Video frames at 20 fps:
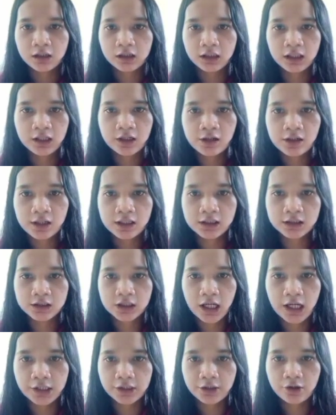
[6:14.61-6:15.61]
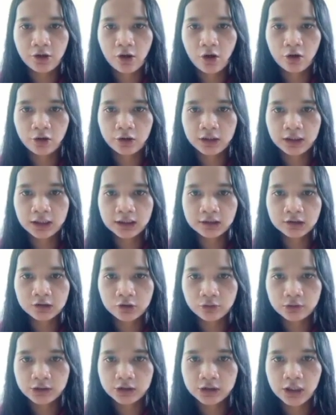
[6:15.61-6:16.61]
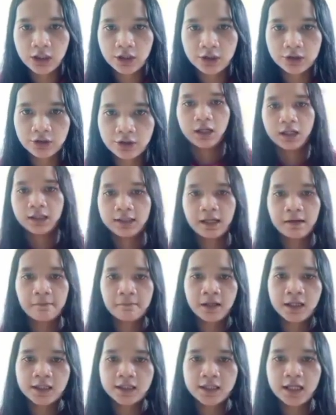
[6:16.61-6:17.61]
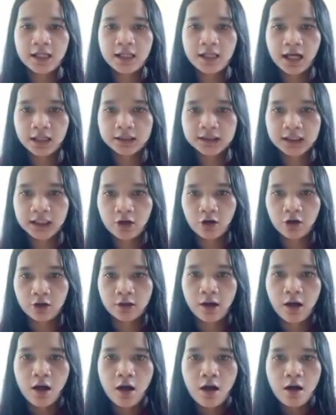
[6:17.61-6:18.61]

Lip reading: near each other or linked to each other in the mental lexicon.